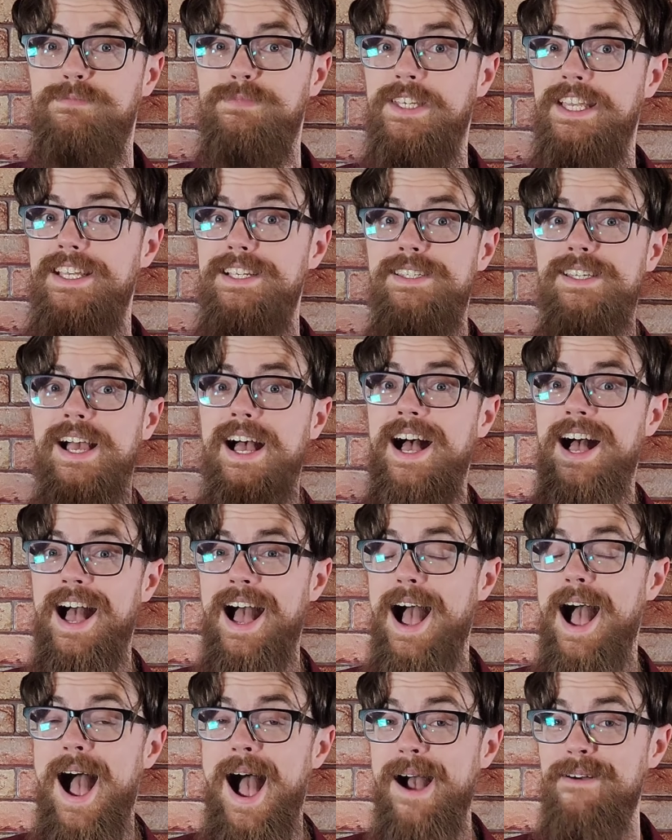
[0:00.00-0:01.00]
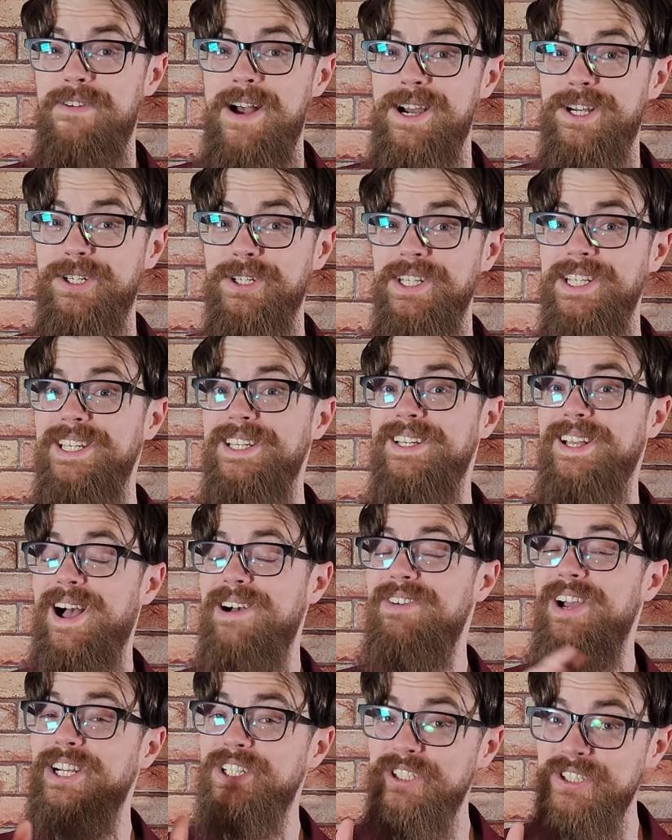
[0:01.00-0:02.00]
these I've actually
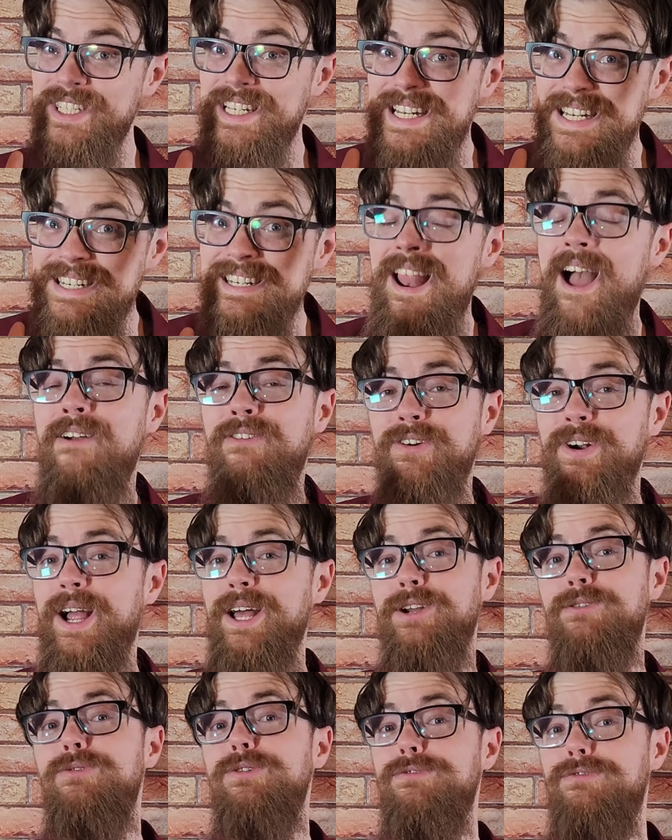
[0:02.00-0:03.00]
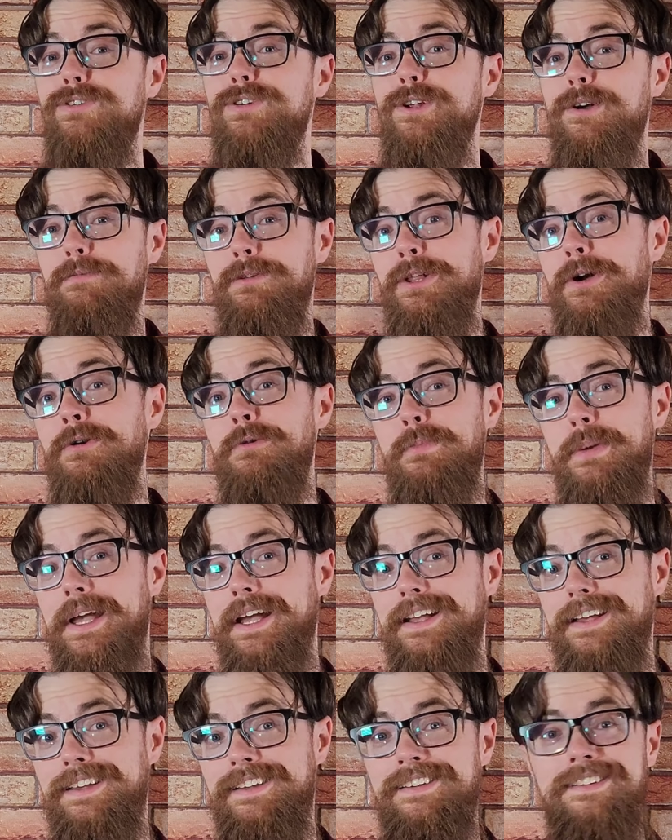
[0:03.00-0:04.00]
never had a Woodford double oaked pick.